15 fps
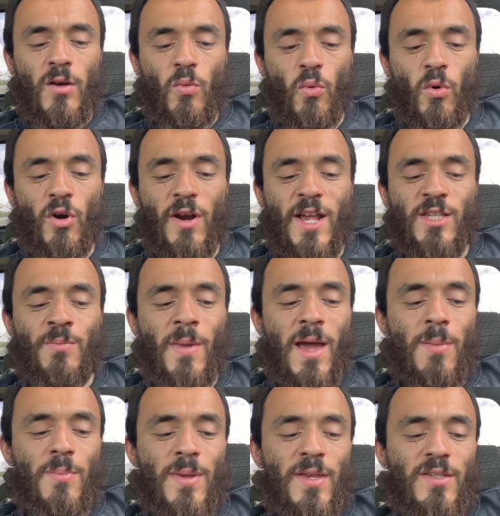were, as
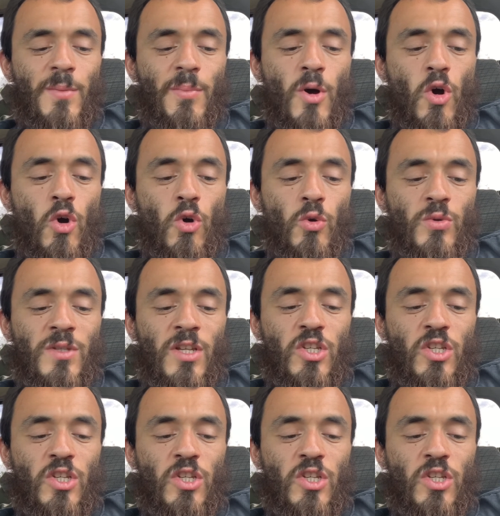might be supposed, in